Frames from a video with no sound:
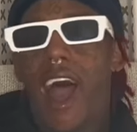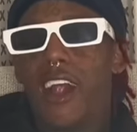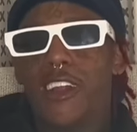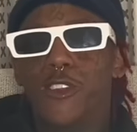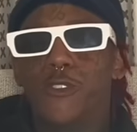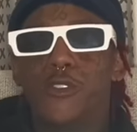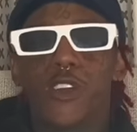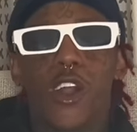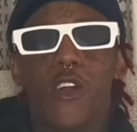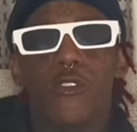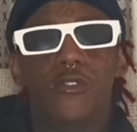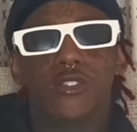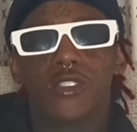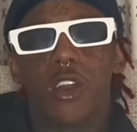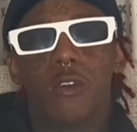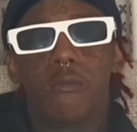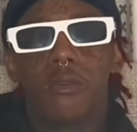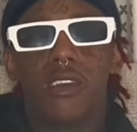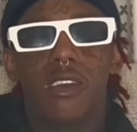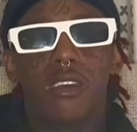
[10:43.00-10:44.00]
I knew Cole was
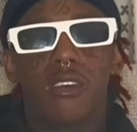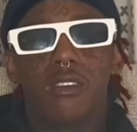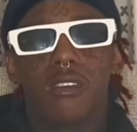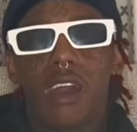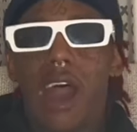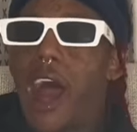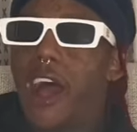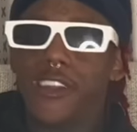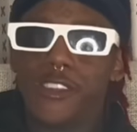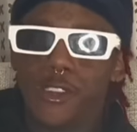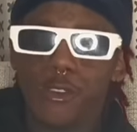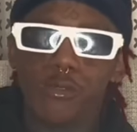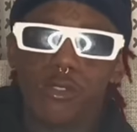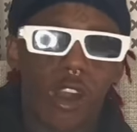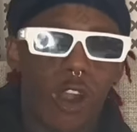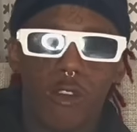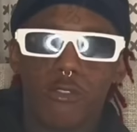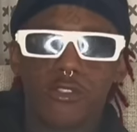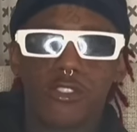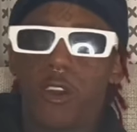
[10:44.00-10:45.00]
gonna be it. I knew
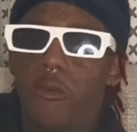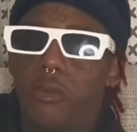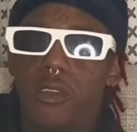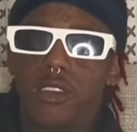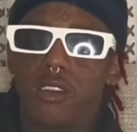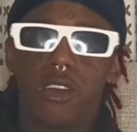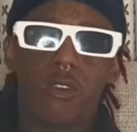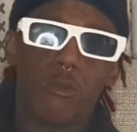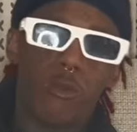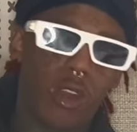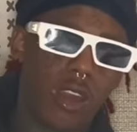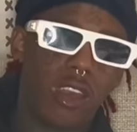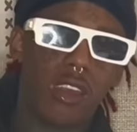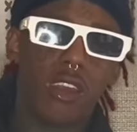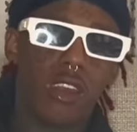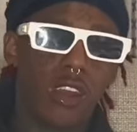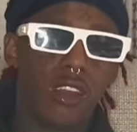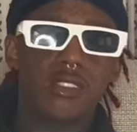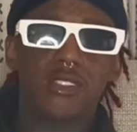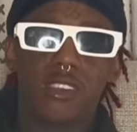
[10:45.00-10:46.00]
Cole was gonna be it. What
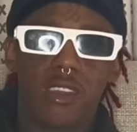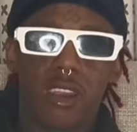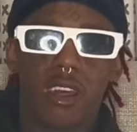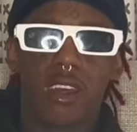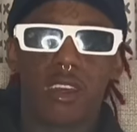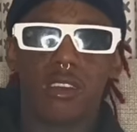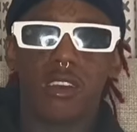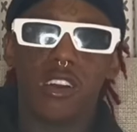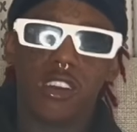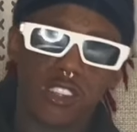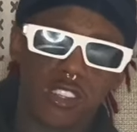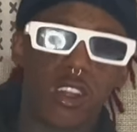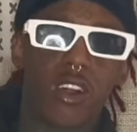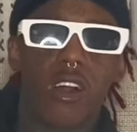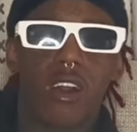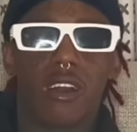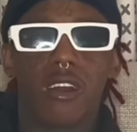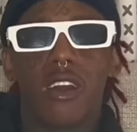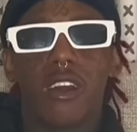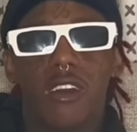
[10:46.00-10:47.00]
he is today, a star.
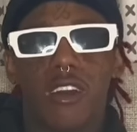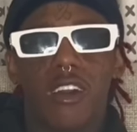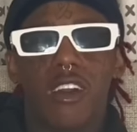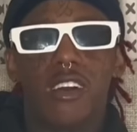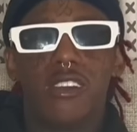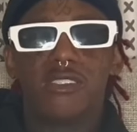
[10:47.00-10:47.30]
Yeah.